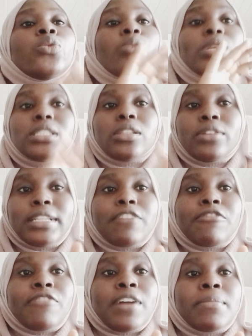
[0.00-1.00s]
with other
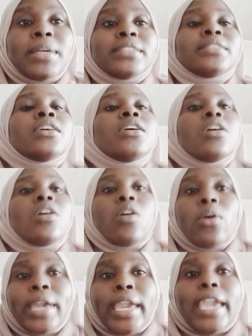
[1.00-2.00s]
farmers.
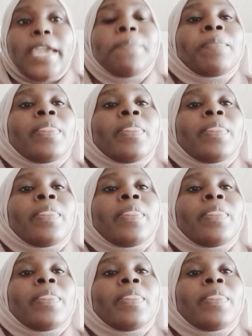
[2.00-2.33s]
Okay,